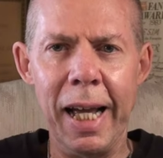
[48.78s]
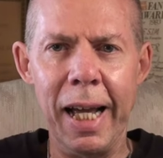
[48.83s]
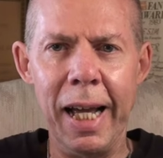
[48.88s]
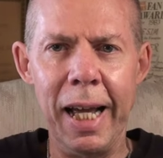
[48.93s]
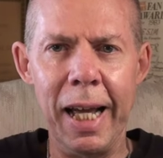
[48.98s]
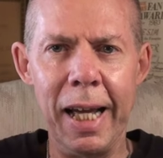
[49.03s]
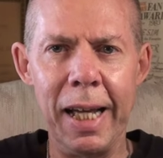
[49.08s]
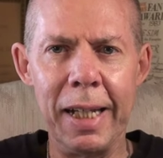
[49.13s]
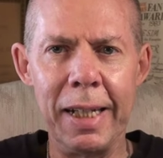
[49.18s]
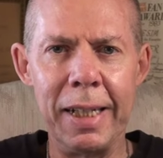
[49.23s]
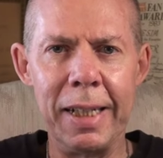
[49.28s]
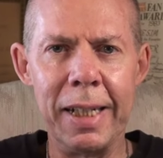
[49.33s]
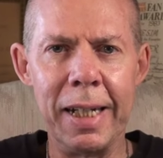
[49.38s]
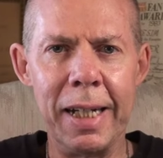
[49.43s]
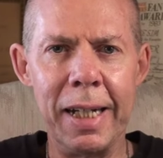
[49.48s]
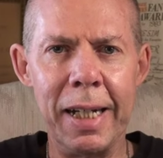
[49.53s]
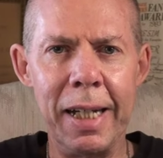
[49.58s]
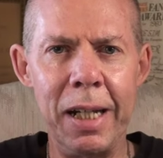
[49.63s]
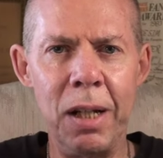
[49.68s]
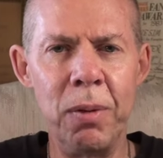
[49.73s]
And
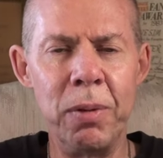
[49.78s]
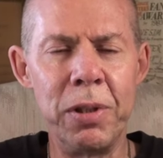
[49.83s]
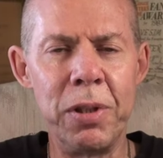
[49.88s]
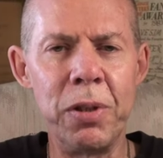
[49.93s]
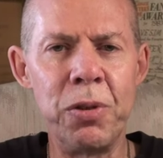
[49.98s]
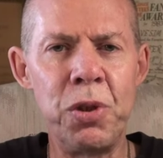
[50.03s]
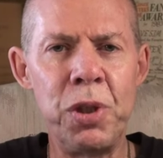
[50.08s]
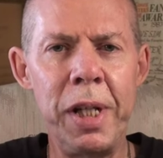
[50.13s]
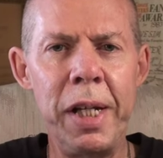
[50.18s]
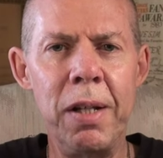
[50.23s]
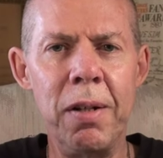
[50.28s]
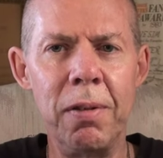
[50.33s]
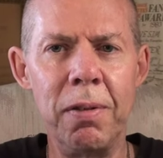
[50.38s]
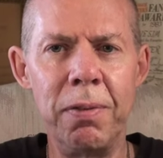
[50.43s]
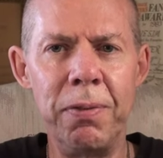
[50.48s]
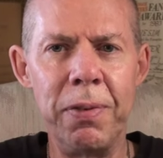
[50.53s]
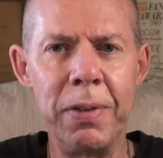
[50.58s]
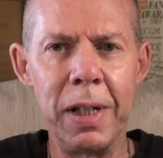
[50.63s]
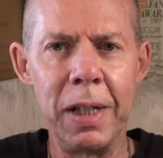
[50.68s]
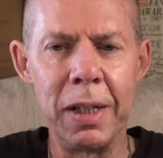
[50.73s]
it was a sheet
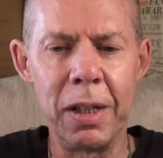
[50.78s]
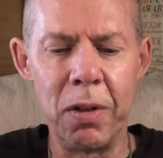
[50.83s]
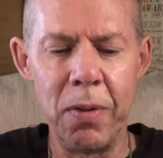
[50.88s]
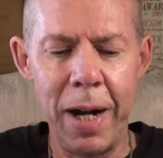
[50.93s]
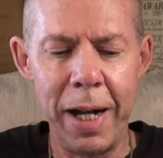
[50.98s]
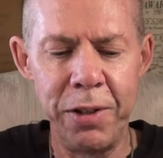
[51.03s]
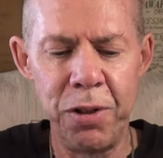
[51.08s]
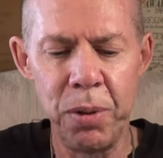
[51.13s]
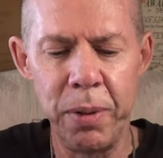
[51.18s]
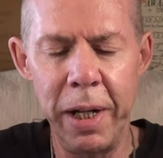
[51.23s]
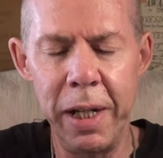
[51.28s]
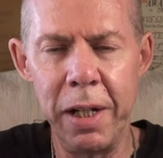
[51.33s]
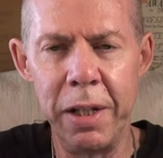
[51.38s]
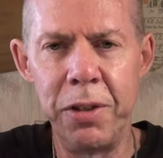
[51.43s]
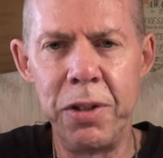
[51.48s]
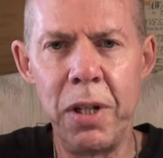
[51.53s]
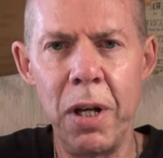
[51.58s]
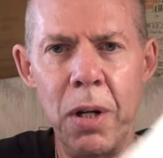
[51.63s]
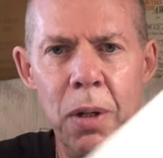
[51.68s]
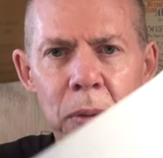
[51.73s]
of
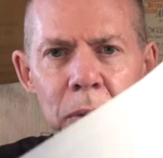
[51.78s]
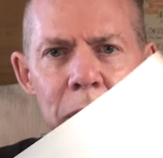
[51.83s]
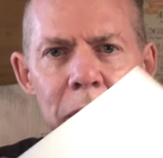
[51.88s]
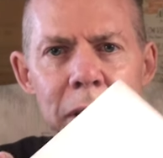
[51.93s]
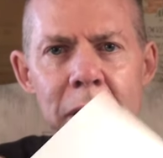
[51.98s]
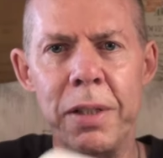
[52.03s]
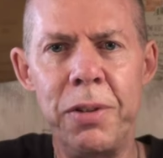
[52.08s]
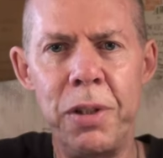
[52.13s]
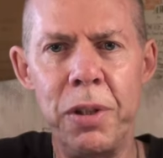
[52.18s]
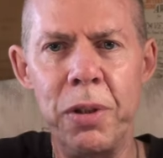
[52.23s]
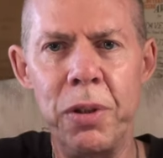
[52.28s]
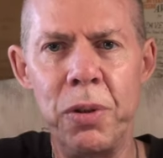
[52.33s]
graduated tone. This